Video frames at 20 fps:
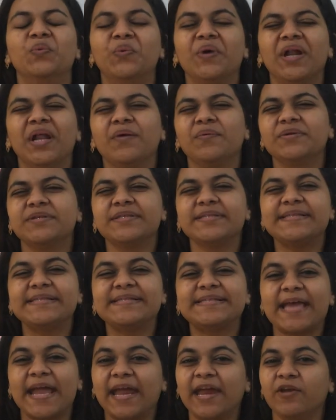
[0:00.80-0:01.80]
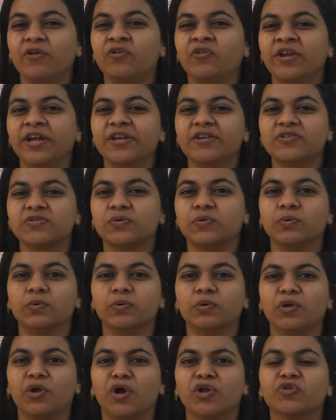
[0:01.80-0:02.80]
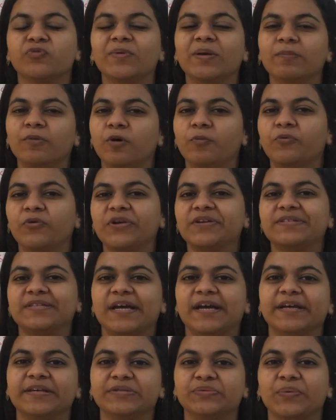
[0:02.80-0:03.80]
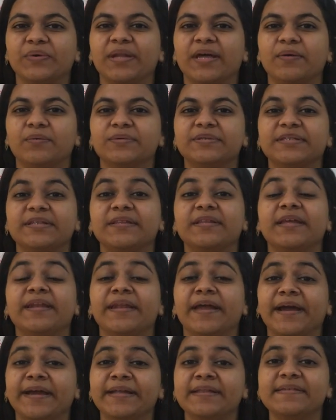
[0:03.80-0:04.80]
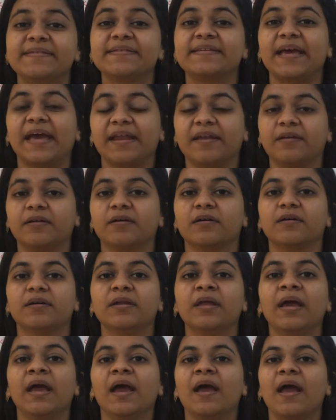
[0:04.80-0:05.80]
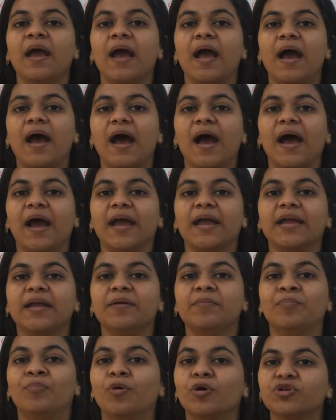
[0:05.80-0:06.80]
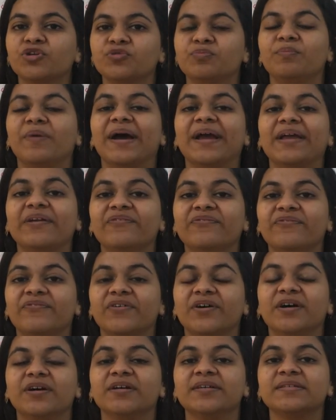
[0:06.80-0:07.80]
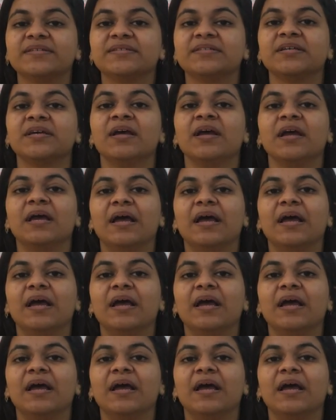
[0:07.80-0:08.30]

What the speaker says: When I was in secondary school, or to be more precise, when I was in the 9th standard, I bought my first